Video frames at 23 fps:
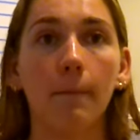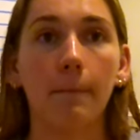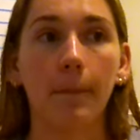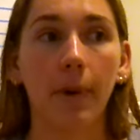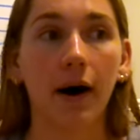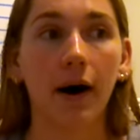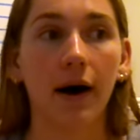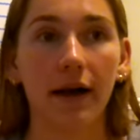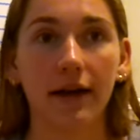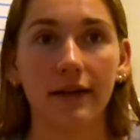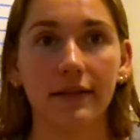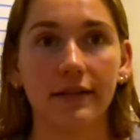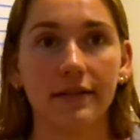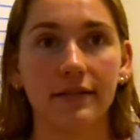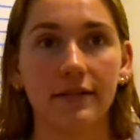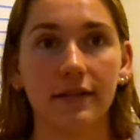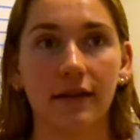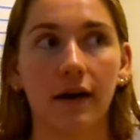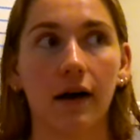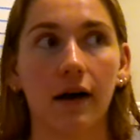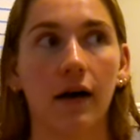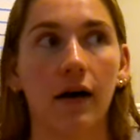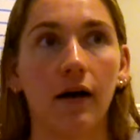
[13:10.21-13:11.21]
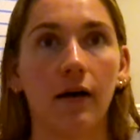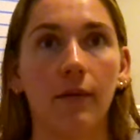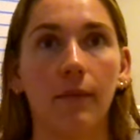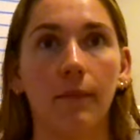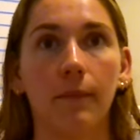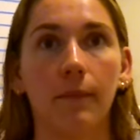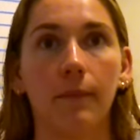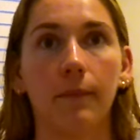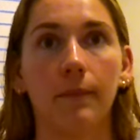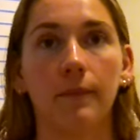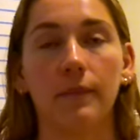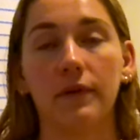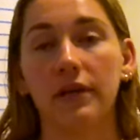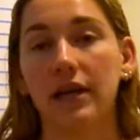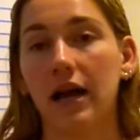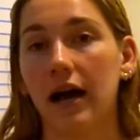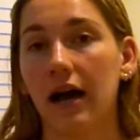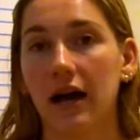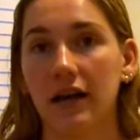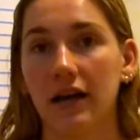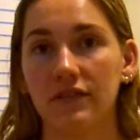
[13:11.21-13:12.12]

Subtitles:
But yeah,